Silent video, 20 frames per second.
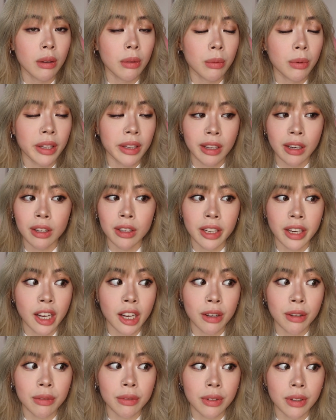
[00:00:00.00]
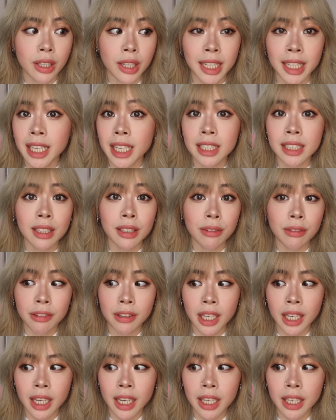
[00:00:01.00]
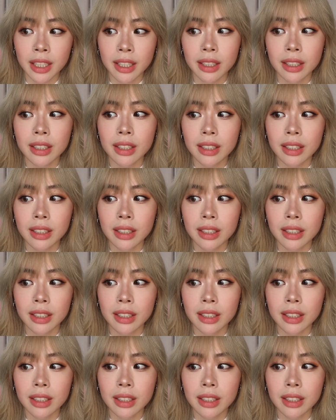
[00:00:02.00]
whether you have a connecting flight